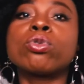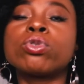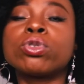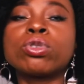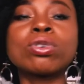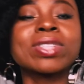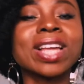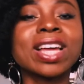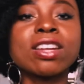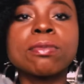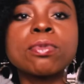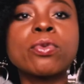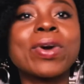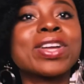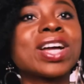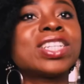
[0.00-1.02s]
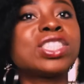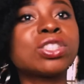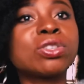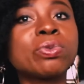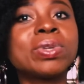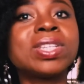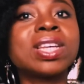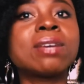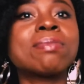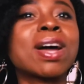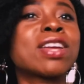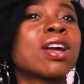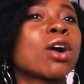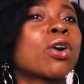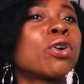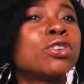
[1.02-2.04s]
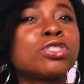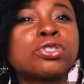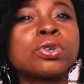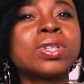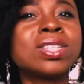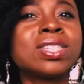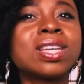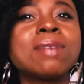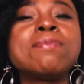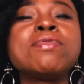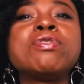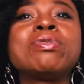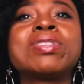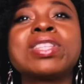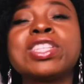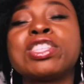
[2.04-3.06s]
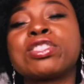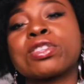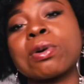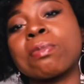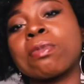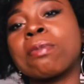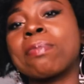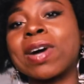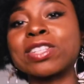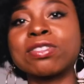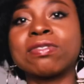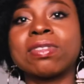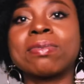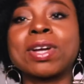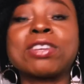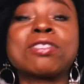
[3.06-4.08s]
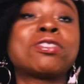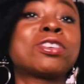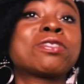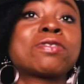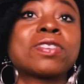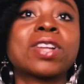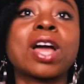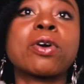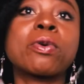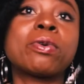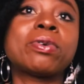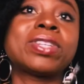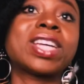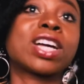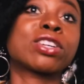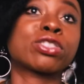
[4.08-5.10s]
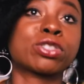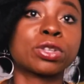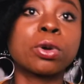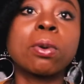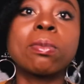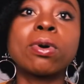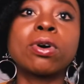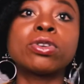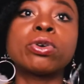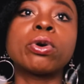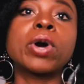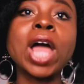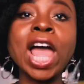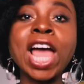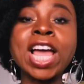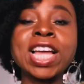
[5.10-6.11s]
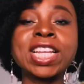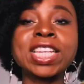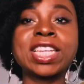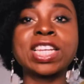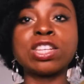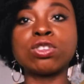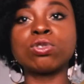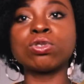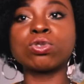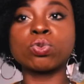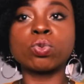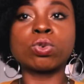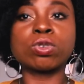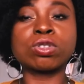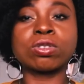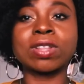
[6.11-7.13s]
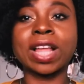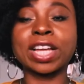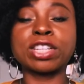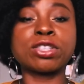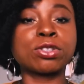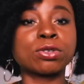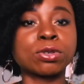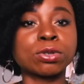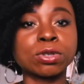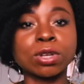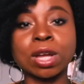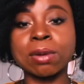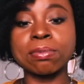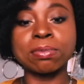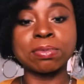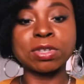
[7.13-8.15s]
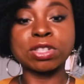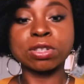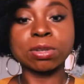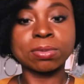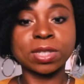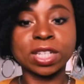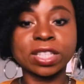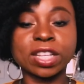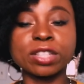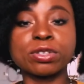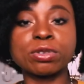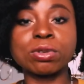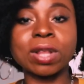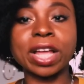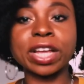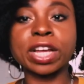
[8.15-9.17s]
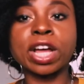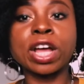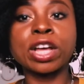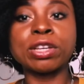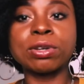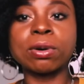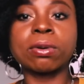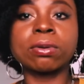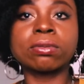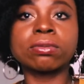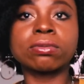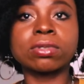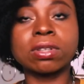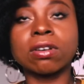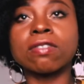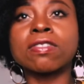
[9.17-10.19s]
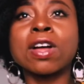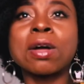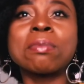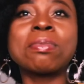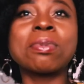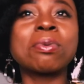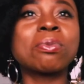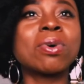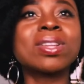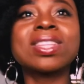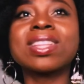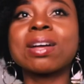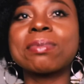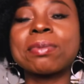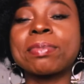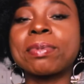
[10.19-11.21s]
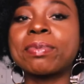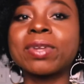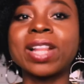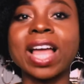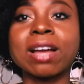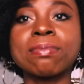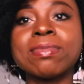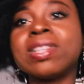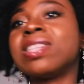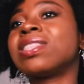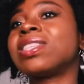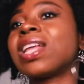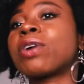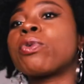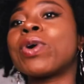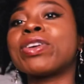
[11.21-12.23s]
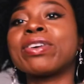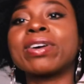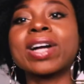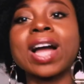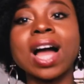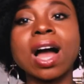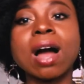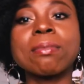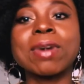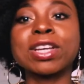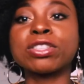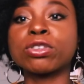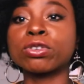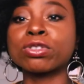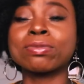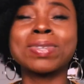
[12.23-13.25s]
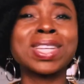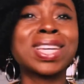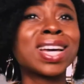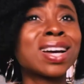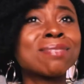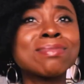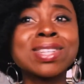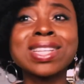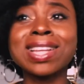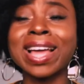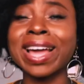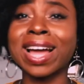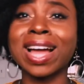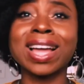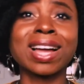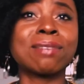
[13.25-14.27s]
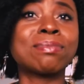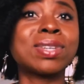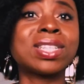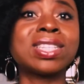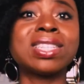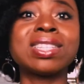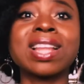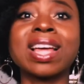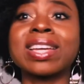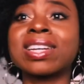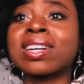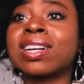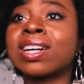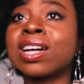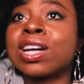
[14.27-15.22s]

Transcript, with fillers: those kind of people when you're dealing with them and you're controlling them you see the stubborn part of them and you just feel like oh they are stubborn or they don't want to like su um, be subjected to like your stuff but one thing about people like me is like when you're calm and you talk to me calmly like i can be the like